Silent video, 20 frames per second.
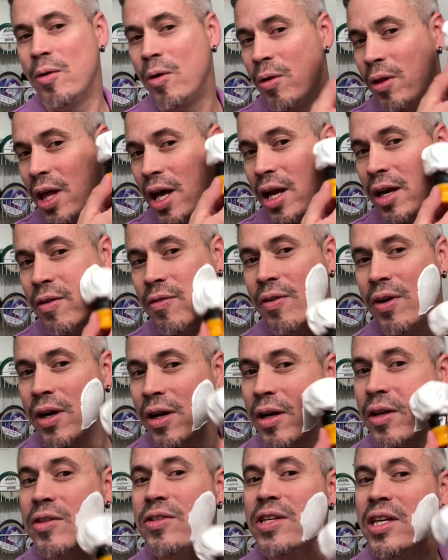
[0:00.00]
all out of
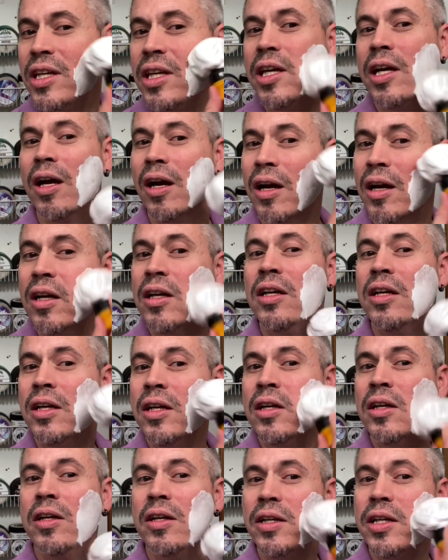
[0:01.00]
uh, sync here.
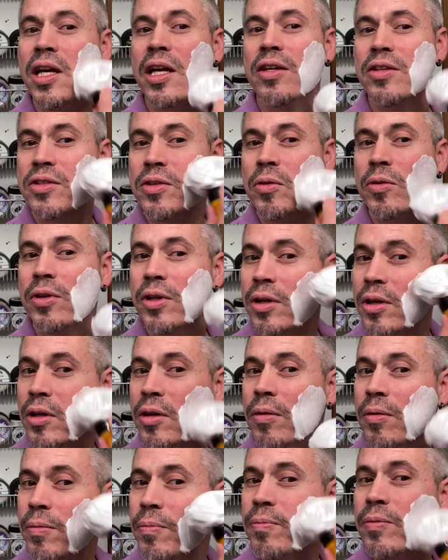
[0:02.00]
Yeah, so
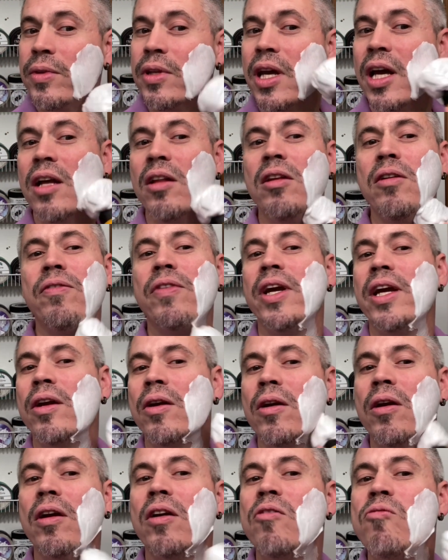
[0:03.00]
the
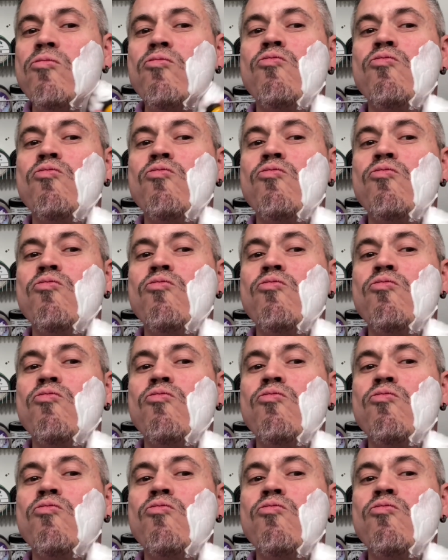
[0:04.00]
elevator